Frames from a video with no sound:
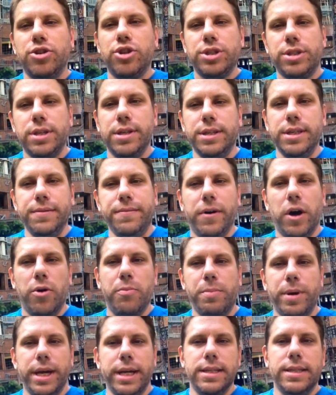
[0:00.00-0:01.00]
are just the
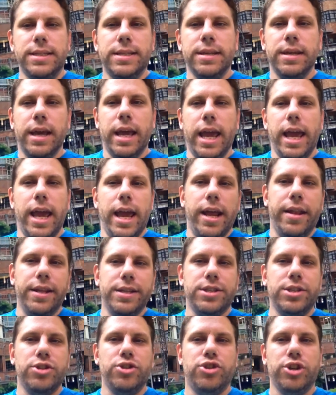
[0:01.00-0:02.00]
default bids, and
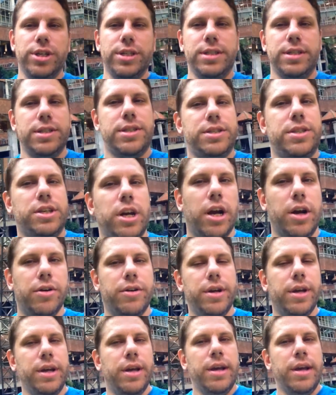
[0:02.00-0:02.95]
this is just a start.